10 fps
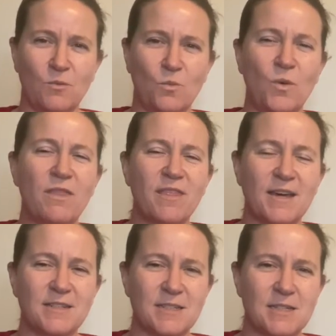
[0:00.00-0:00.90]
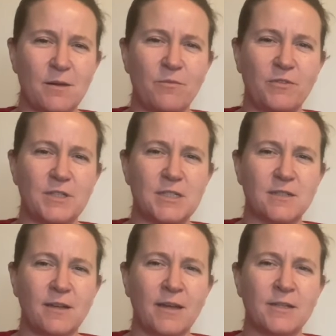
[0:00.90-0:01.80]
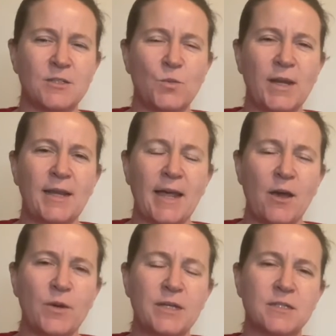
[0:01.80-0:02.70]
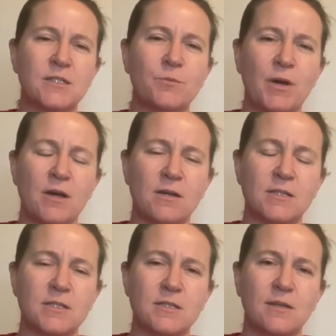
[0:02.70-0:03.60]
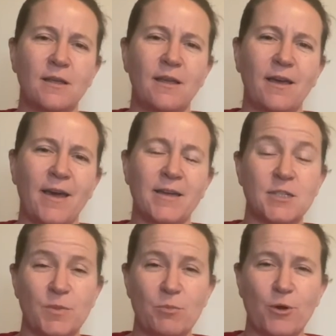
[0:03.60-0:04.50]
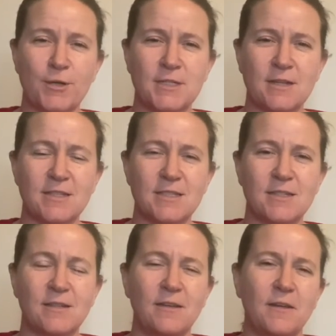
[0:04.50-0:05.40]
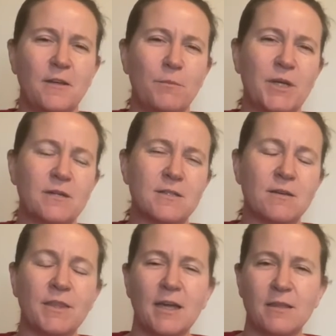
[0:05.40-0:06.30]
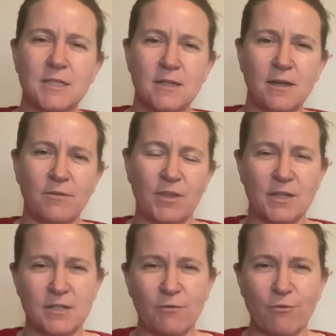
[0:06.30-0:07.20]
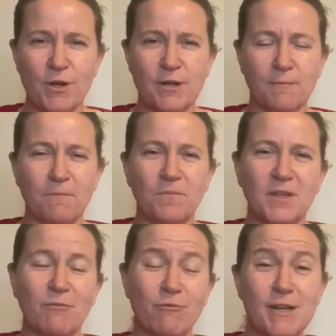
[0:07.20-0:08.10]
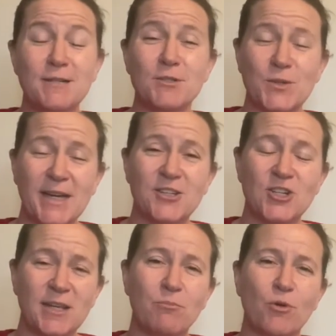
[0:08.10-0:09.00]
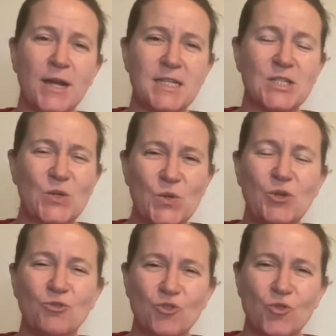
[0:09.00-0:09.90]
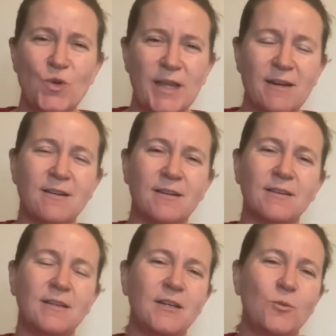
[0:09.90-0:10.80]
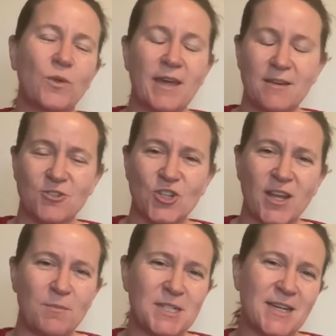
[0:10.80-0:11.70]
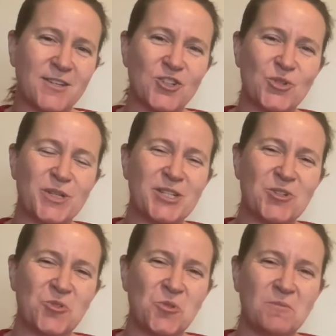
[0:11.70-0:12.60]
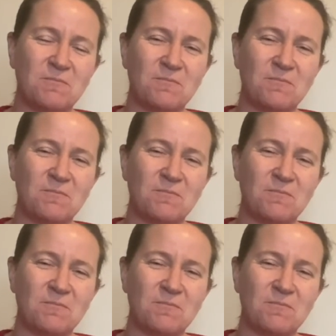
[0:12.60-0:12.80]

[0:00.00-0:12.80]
with that discomfort and we allow it to pass and to be processed. Because on the other side of that is a freedom to actually embrace who you truly are without shame attached to it at all.